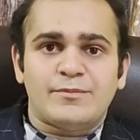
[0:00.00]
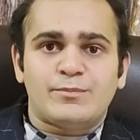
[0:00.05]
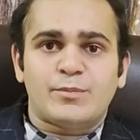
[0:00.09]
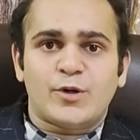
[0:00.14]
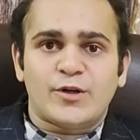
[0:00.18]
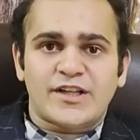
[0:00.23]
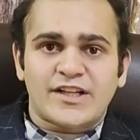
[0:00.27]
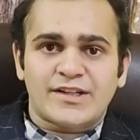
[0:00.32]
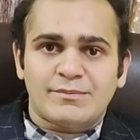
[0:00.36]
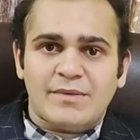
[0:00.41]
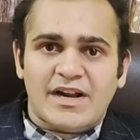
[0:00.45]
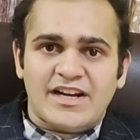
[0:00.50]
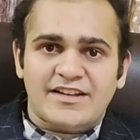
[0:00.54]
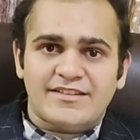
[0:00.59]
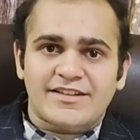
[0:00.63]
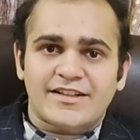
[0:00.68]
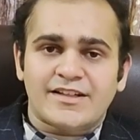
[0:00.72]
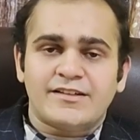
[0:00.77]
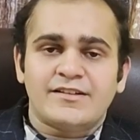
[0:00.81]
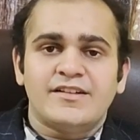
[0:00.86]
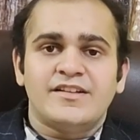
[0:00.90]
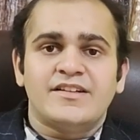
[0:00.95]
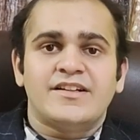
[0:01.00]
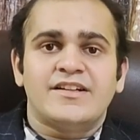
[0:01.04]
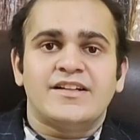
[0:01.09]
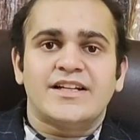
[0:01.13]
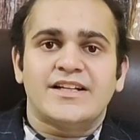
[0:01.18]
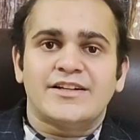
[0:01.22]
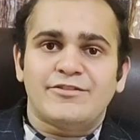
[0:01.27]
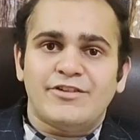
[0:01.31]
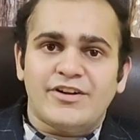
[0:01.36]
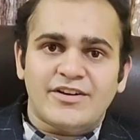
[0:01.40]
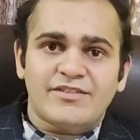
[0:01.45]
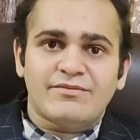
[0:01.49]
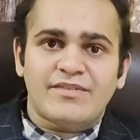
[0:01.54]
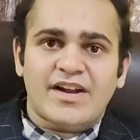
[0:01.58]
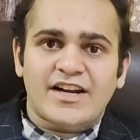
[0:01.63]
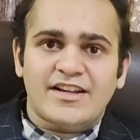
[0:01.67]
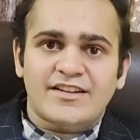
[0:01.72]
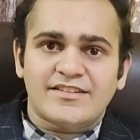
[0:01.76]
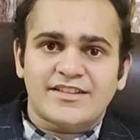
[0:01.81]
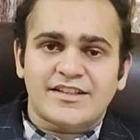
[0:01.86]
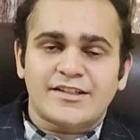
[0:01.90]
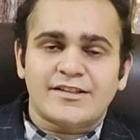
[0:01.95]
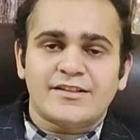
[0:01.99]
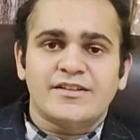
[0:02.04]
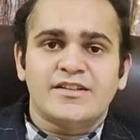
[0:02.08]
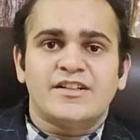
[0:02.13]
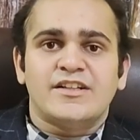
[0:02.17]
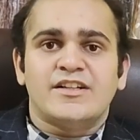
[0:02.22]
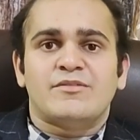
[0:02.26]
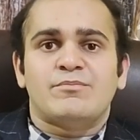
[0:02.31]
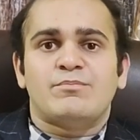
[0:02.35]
reporting manager, reviewing manager,